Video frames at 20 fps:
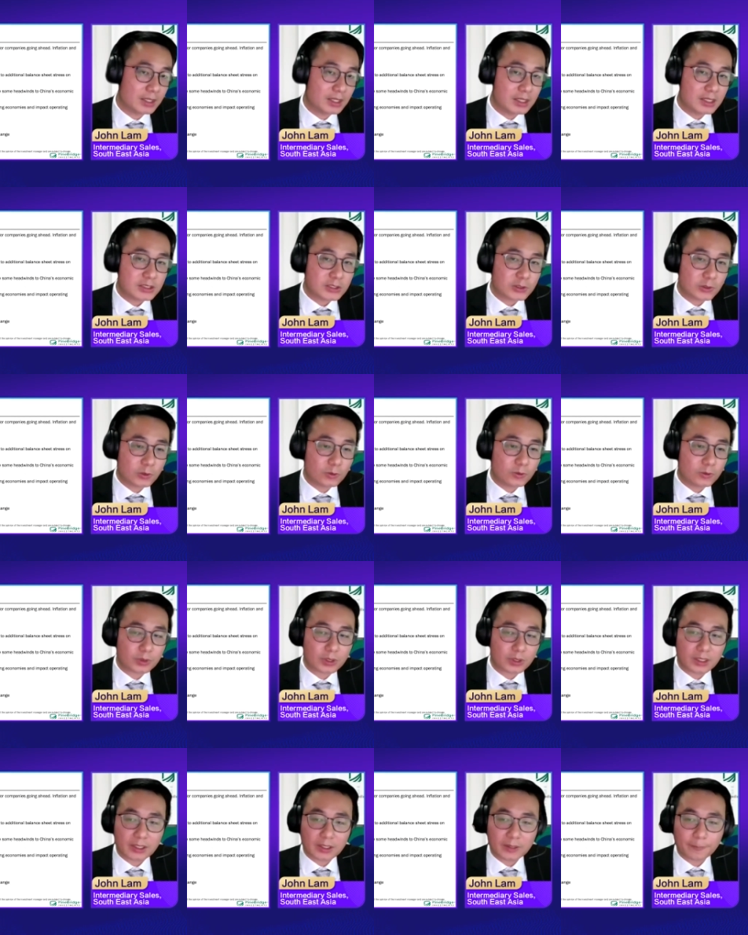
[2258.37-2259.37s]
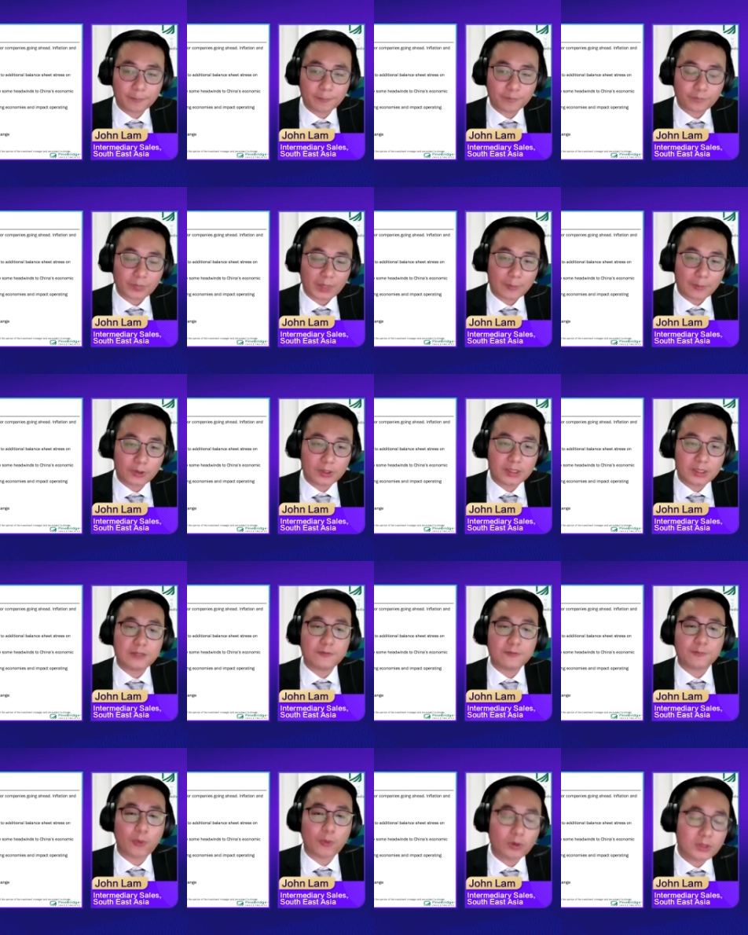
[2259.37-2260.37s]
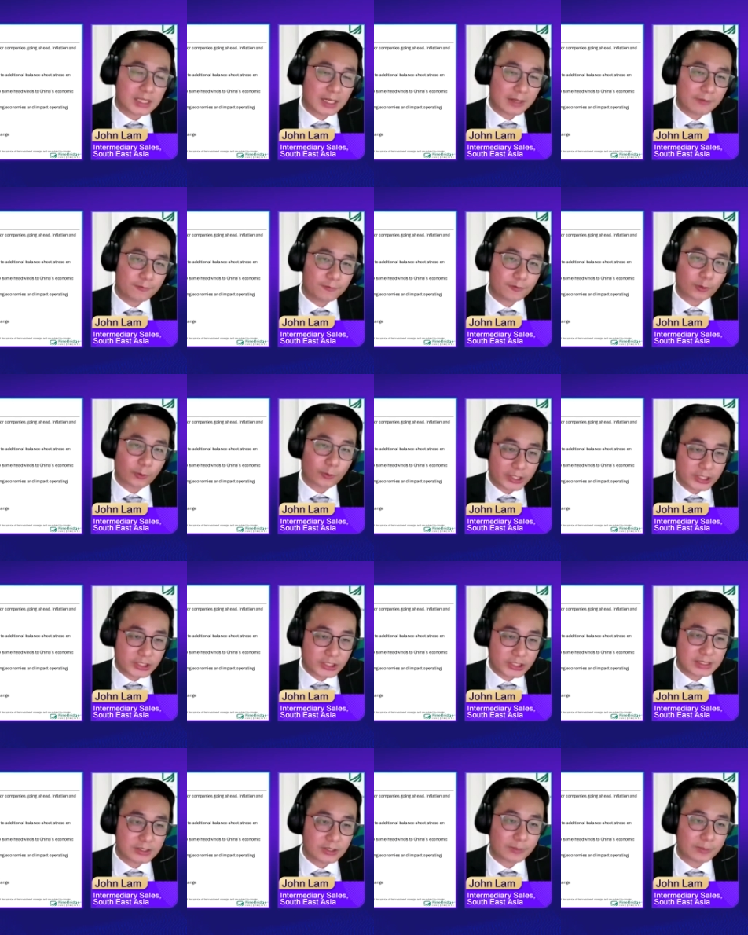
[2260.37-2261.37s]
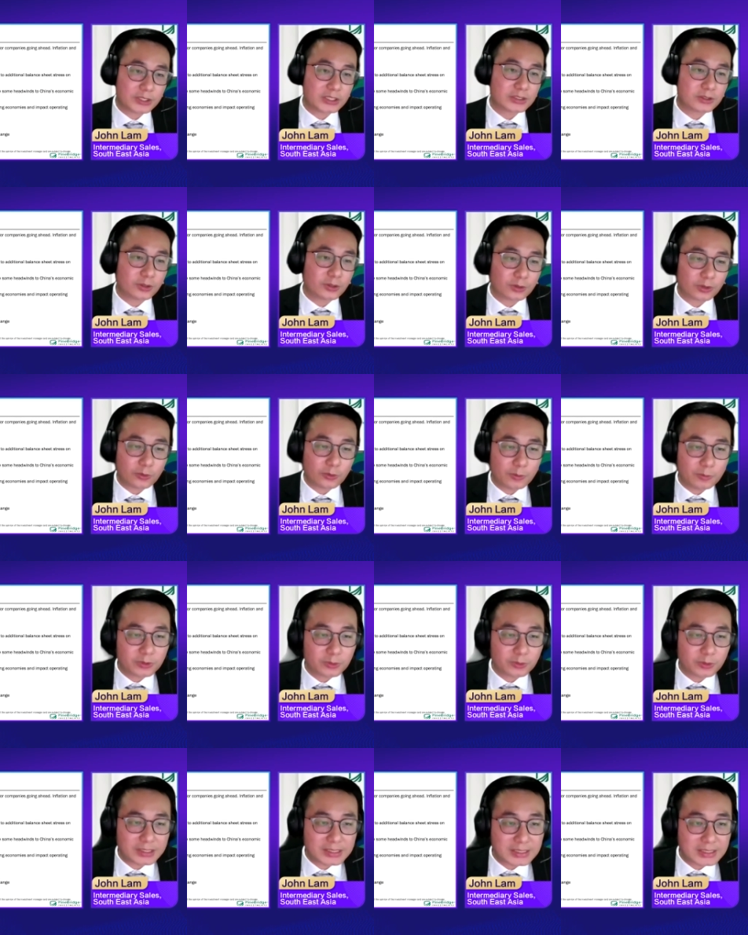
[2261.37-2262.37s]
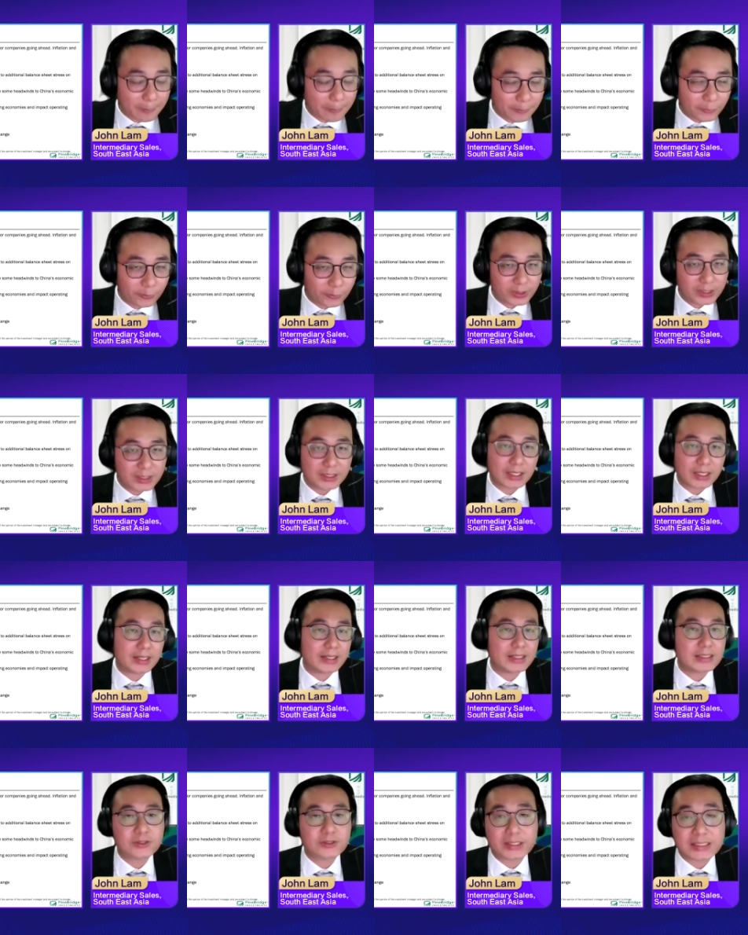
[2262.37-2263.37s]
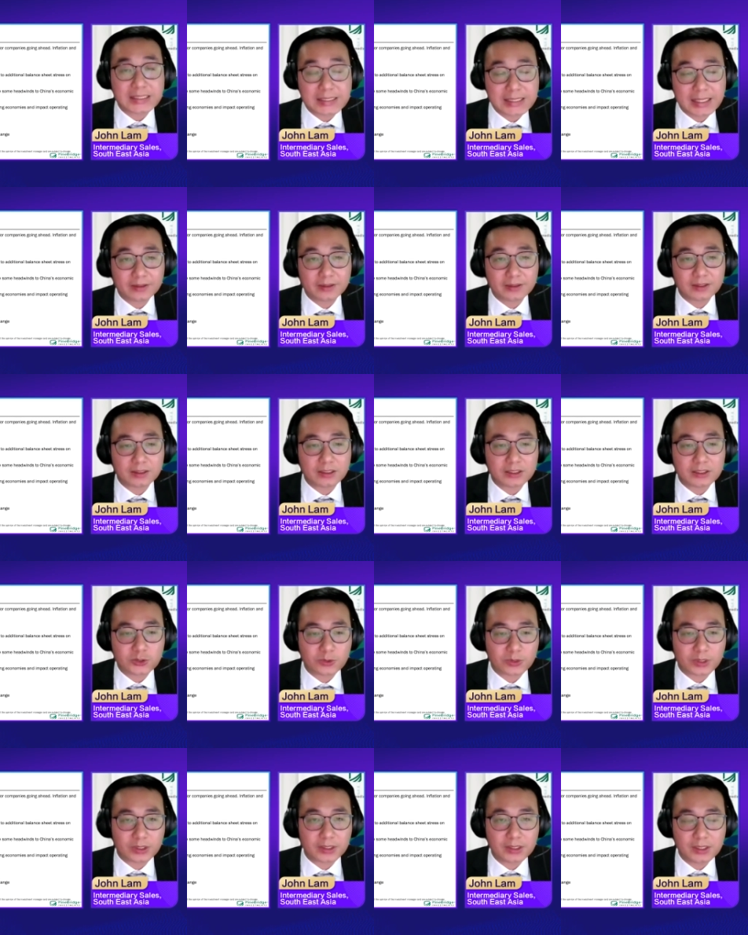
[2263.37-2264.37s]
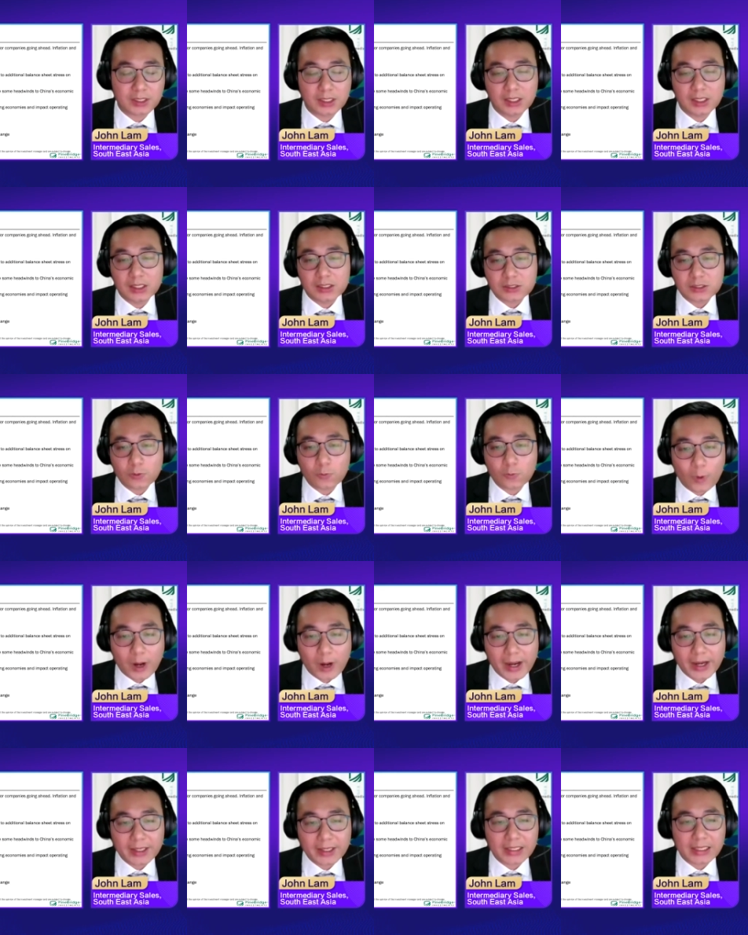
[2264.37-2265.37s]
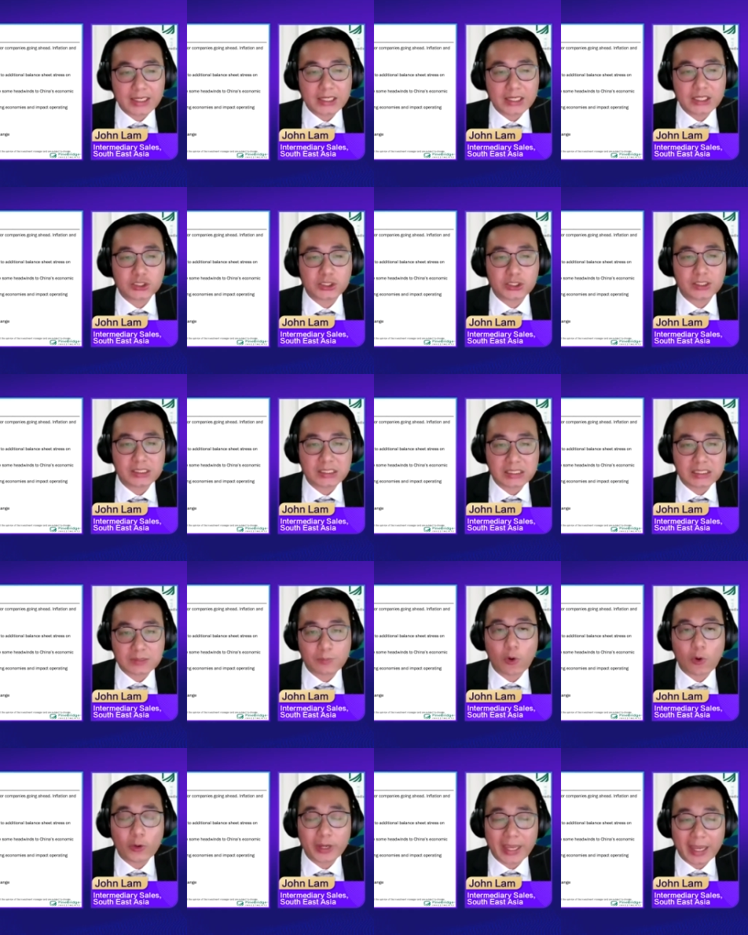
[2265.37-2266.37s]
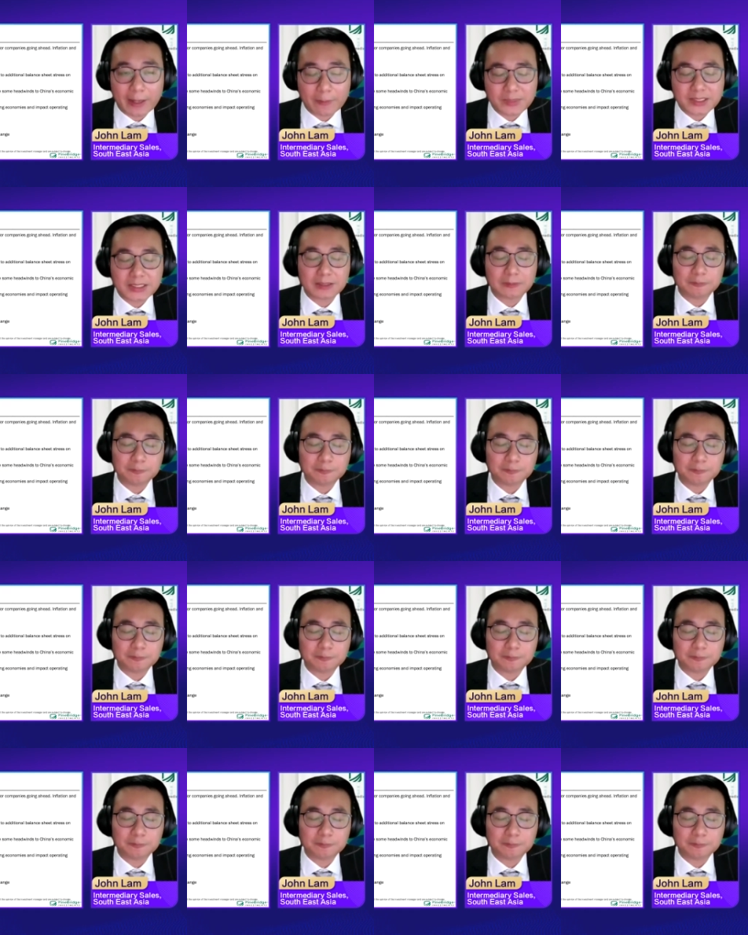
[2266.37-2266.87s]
So I'm going to leave more time for questions. So I'm just going to go to the summary, and that's on slide 33. So why Asia small caps?